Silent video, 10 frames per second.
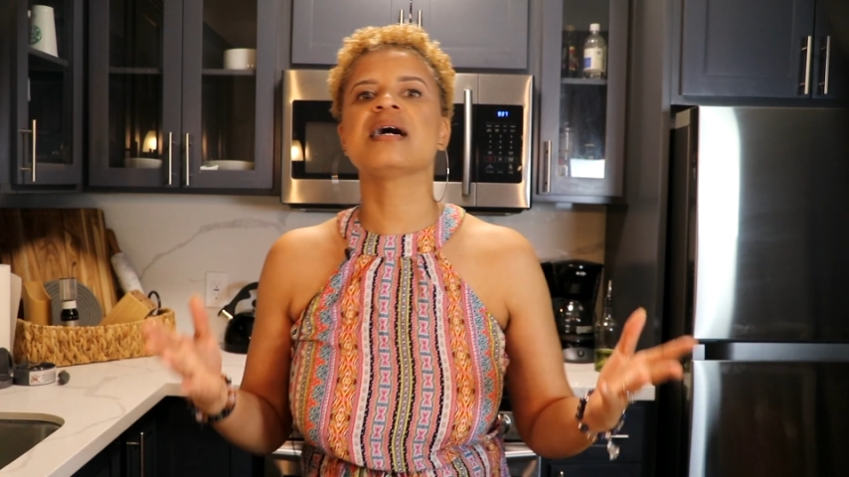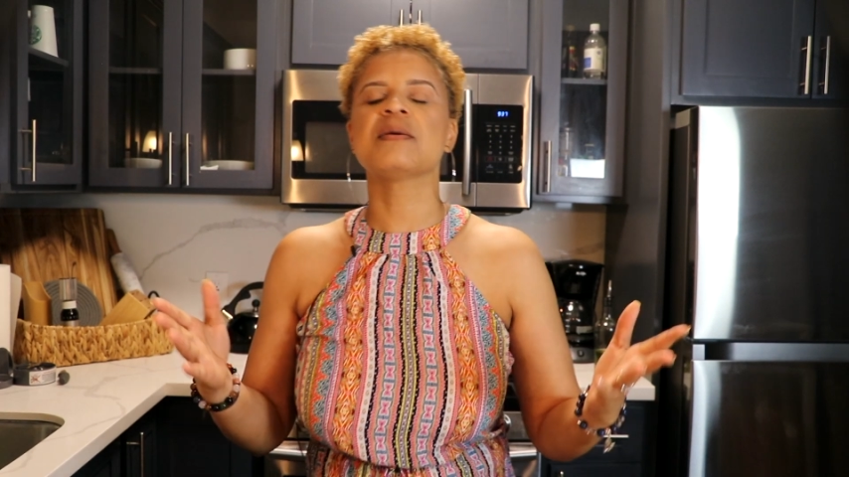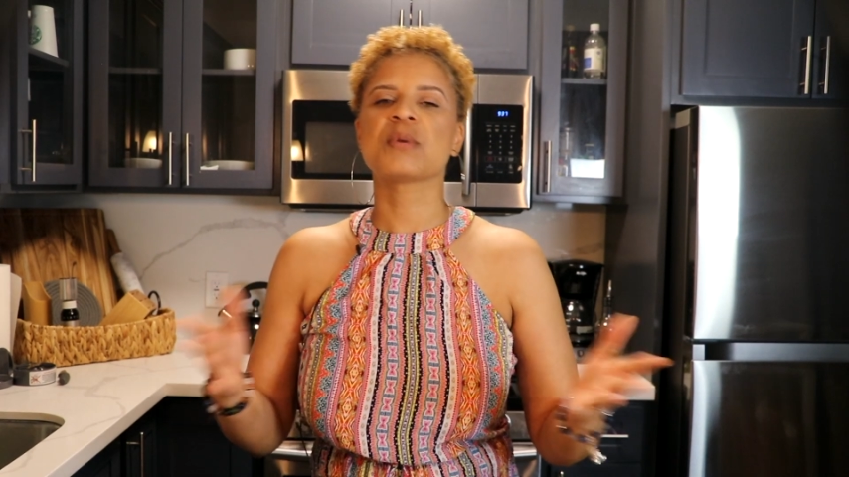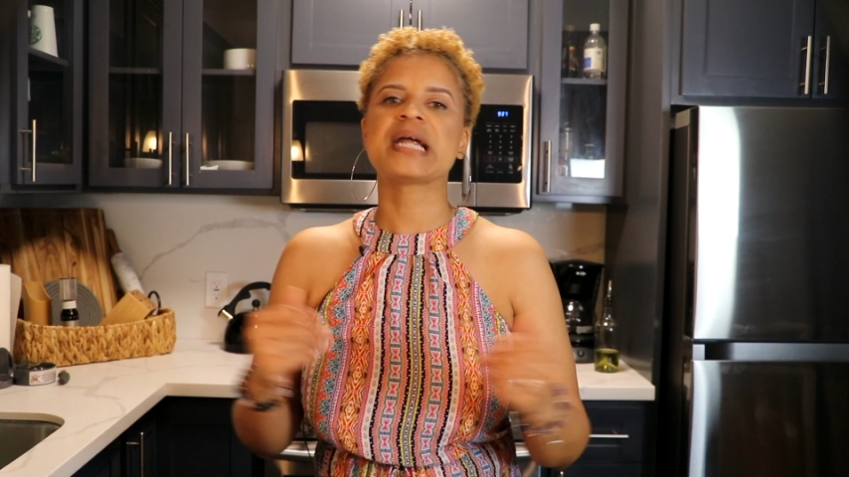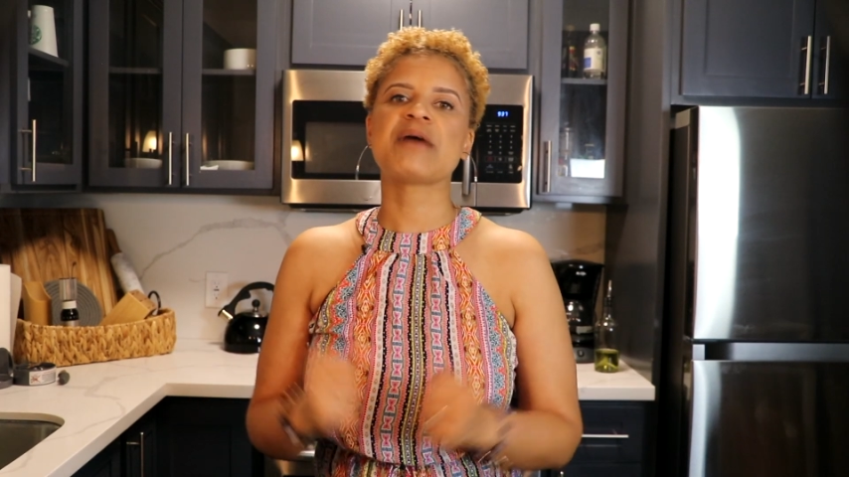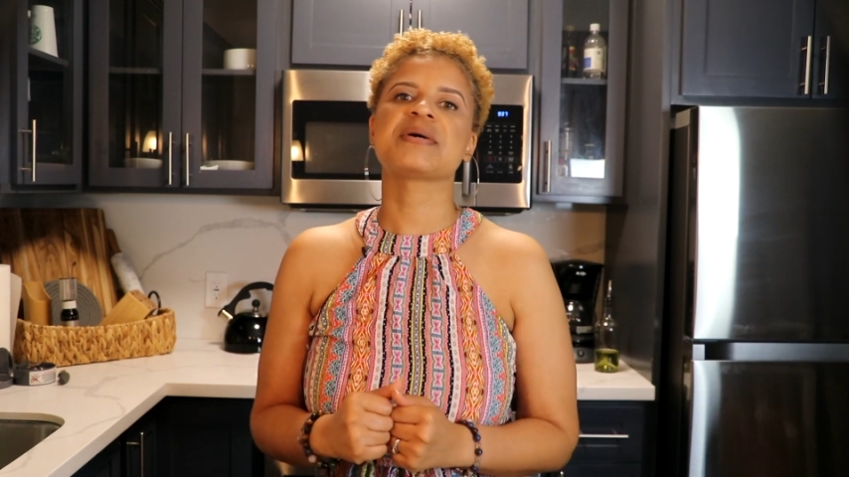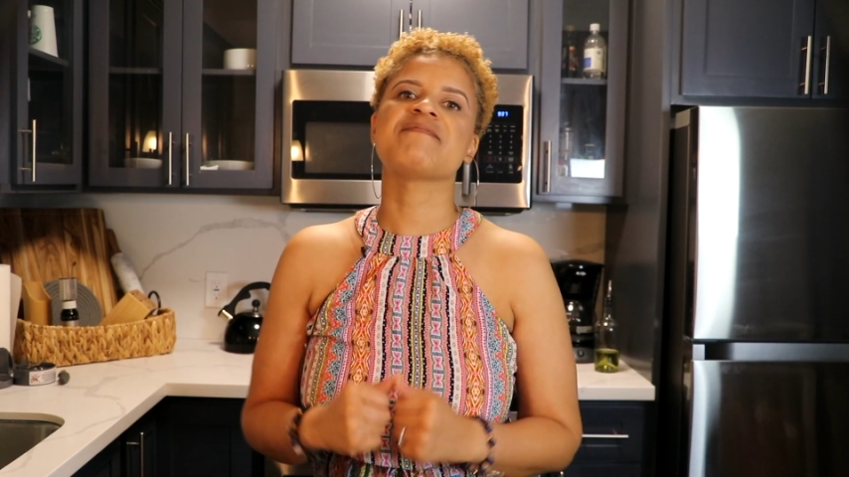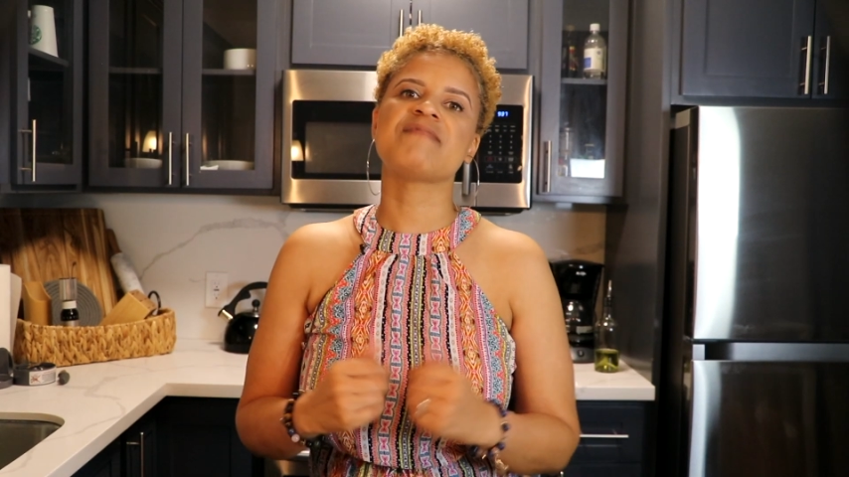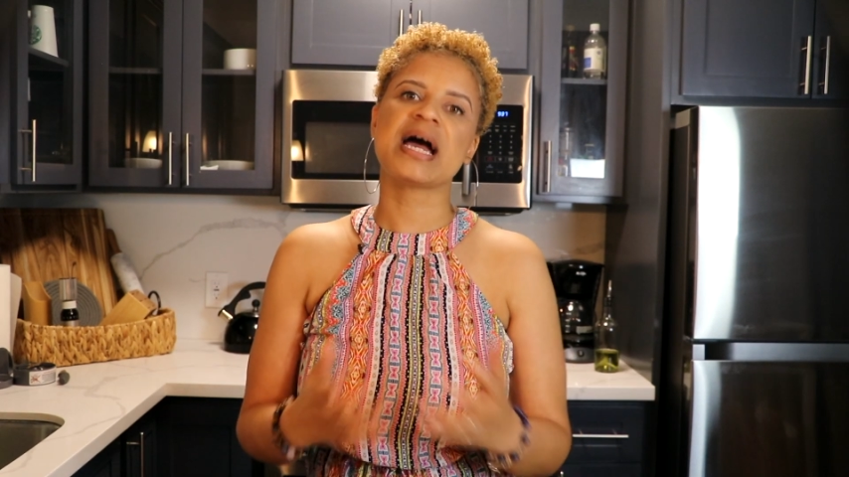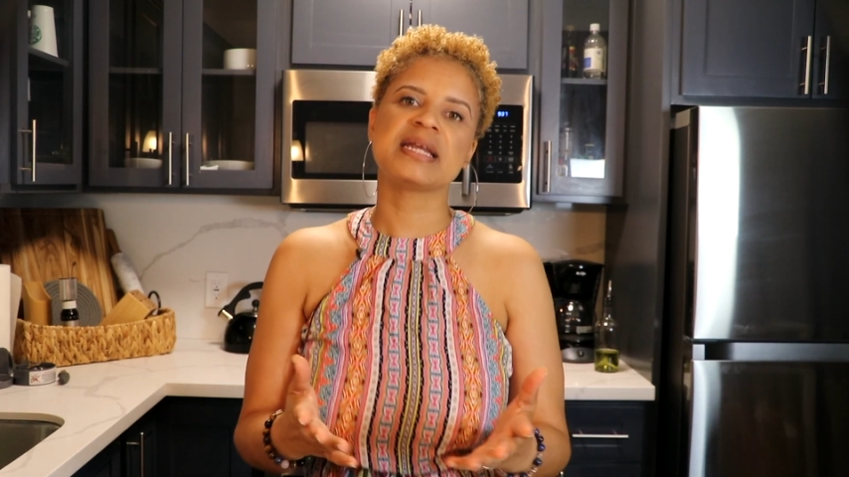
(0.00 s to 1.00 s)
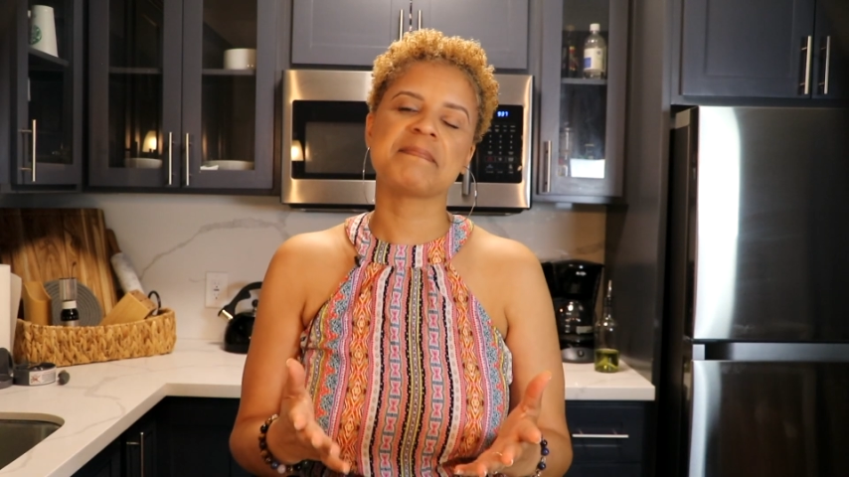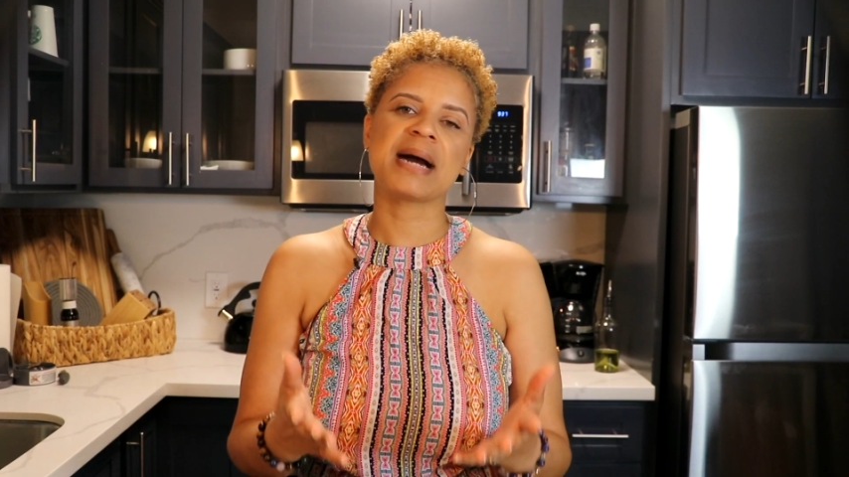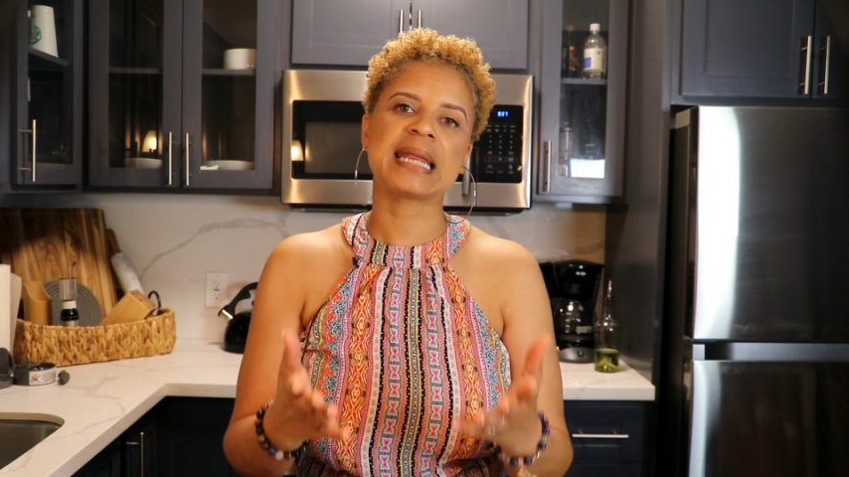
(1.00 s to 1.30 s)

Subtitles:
up without inviting my